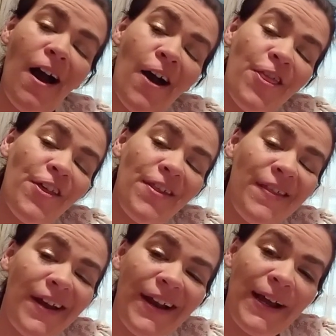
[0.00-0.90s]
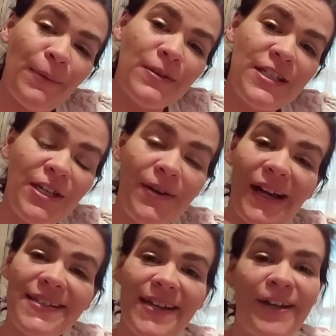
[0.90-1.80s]
Other than that, I will see you
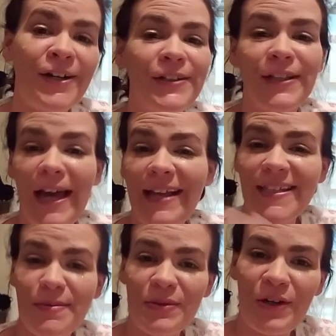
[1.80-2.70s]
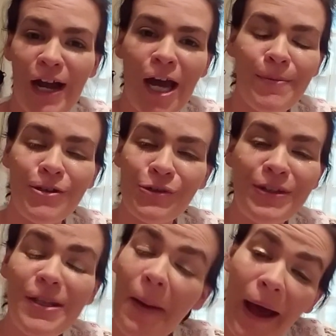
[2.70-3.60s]
guys later. Like, subscribe, and
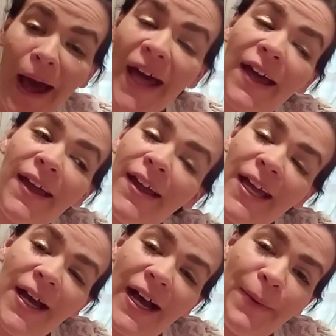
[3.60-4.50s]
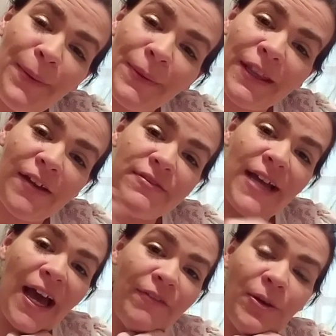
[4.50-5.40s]
join the pack. We would love
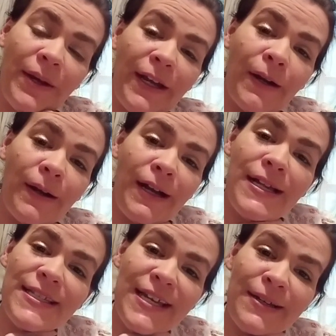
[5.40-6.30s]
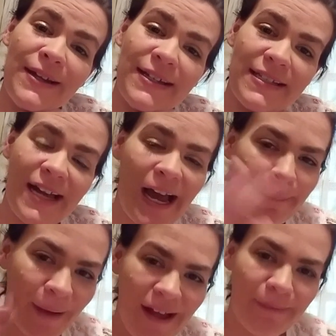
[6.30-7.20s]
to have you here. Until next
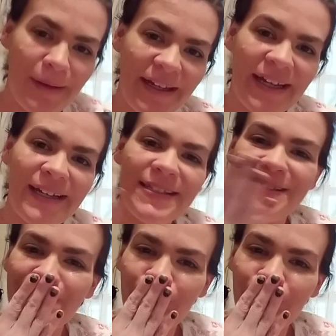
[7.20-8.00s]
time, bye guys.